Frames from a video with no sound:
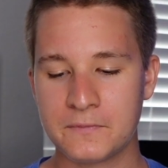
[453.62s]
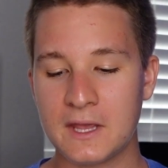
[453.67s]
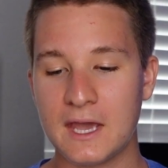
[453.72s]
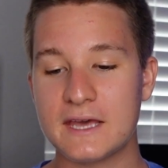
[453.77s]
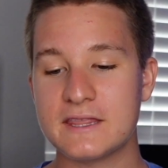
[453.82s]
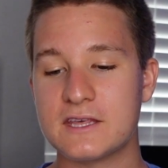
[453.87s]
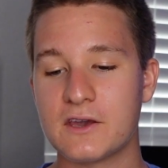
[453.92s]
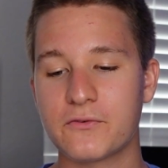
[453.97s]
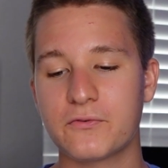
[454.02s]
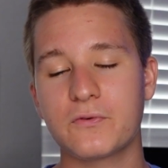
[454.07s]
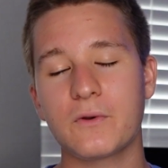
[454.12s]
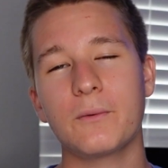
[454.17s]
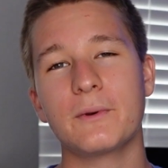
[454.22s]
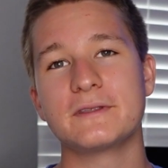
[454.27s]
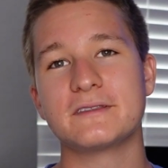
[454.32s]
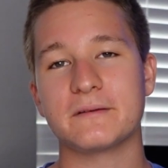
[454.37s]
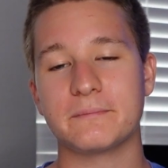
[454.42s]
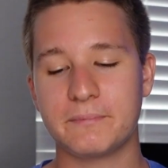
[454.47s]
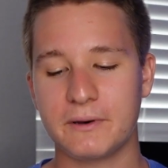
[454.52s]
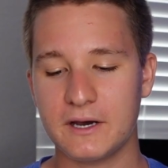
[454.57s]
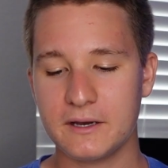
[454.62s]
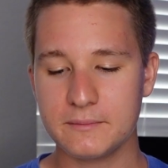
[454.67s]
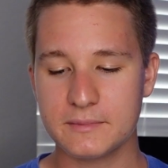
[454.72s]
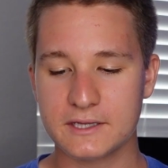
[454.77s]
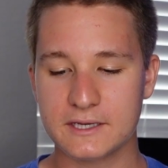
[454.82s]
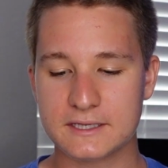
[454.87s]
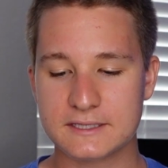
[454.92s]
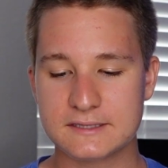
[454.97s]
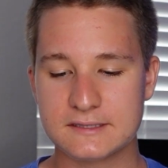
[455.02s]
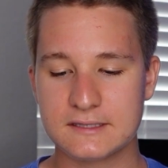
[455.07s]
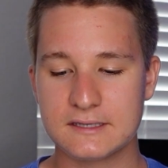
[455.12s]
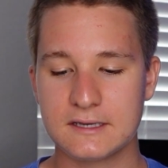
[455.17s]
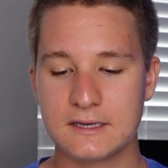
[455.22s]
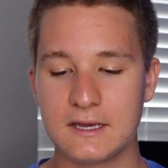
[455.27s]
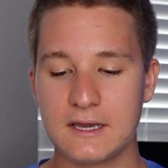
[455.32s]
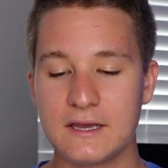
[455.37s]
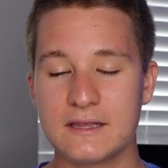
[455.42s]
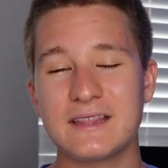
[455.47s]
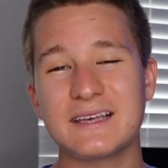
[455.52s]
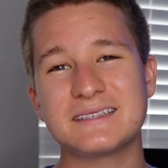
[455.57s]
And then if we went to Publix,
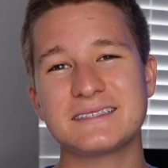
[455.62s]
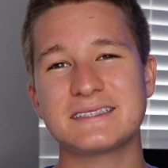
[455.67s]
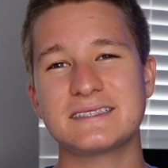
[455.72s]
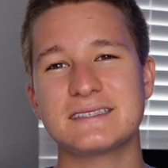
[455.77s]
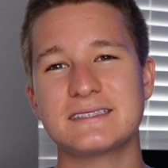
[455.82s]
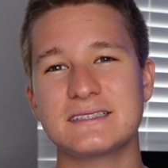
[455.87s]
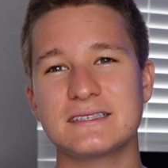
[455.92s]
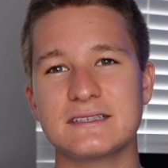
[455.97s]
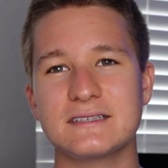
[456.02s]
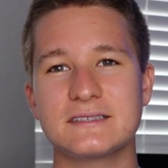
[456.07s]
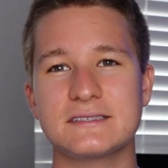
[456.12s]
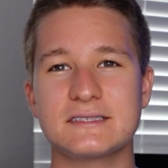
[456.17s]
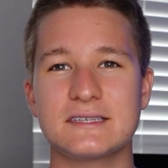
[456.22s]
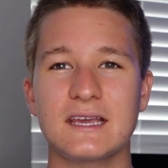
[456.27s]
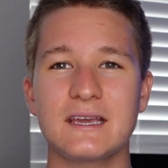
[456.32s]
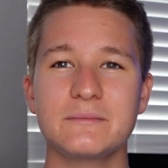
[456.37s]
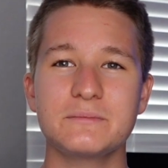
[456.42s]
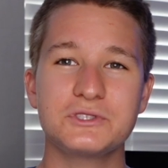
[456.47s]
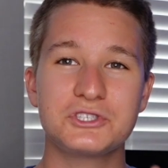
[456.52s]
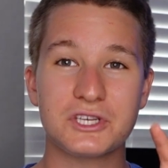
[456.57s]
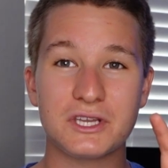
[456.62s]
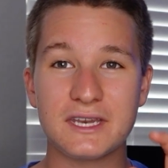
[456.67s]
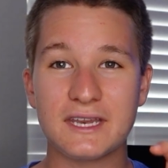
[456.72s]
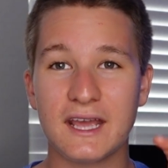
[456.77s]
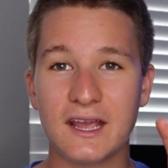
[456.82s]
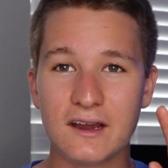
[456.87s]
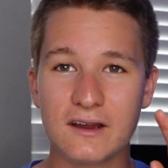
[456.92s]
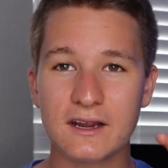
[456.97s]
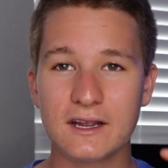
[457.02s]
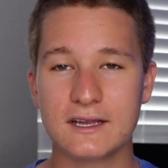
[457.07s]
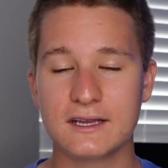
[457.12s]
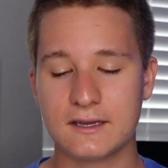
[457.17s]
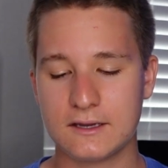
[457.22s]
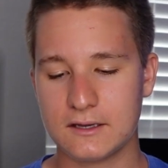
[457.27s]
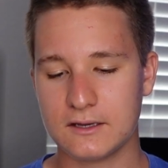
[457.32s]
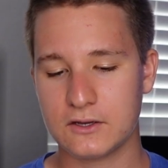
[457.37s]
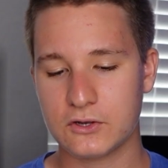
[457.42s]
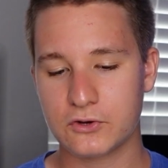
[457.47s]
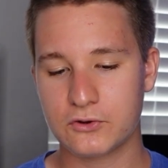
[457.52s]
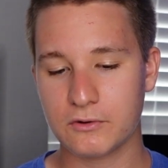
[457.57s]
that's same
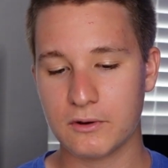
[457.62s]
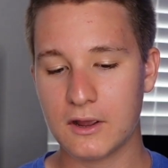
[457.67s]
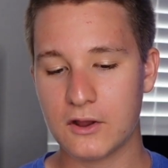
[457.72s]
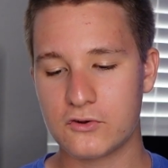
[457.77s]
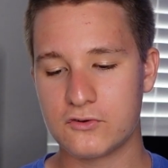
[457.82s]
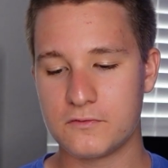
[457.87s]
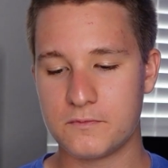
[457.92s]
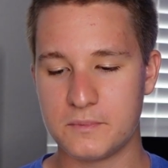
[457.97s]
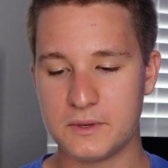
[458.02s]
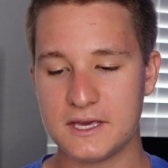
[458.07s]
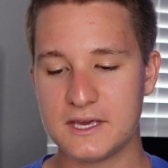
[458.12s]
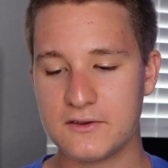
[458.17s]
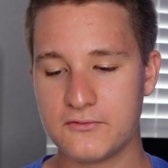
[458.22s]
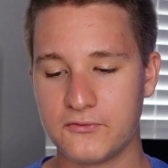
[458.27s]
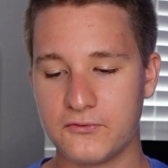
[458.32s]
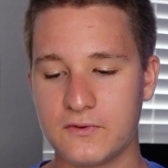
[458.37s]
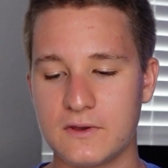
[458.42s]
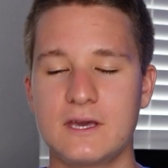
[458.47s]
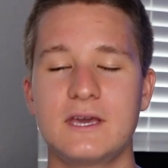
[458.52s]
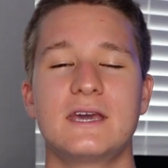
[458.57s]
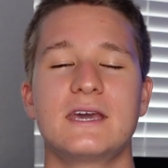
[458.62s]
generic ground beef